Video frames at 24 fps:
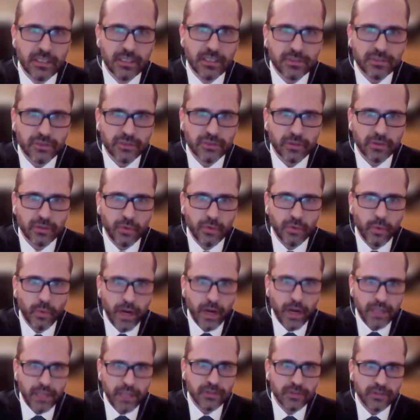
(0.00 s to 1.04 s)
So
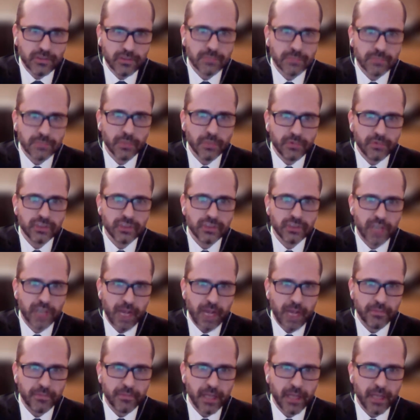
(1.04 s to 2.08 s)
why use both
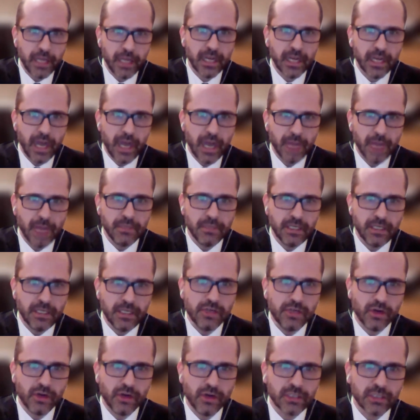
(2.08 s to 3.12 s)
SHAP and LIME in
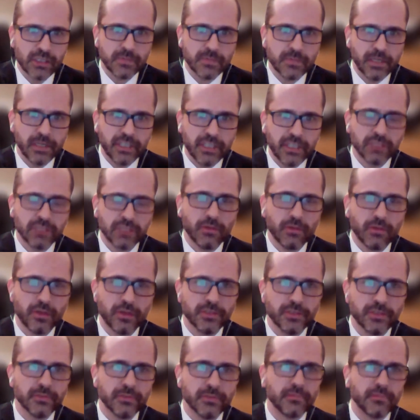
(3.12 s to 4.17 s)
your explanation model?